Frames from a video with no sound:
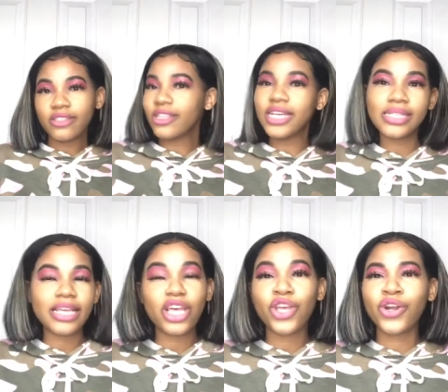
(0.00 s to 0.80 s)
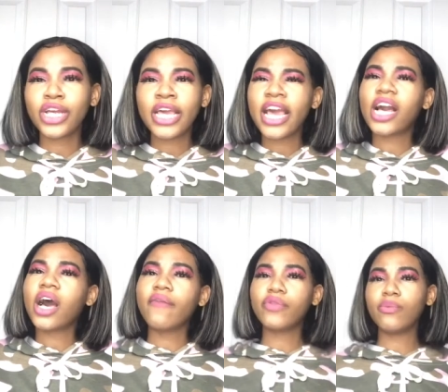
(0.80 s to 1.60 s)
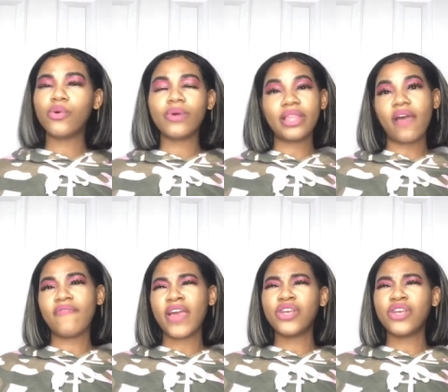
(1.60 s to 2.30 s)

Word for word: Listen, you're getting comfortable with that fact.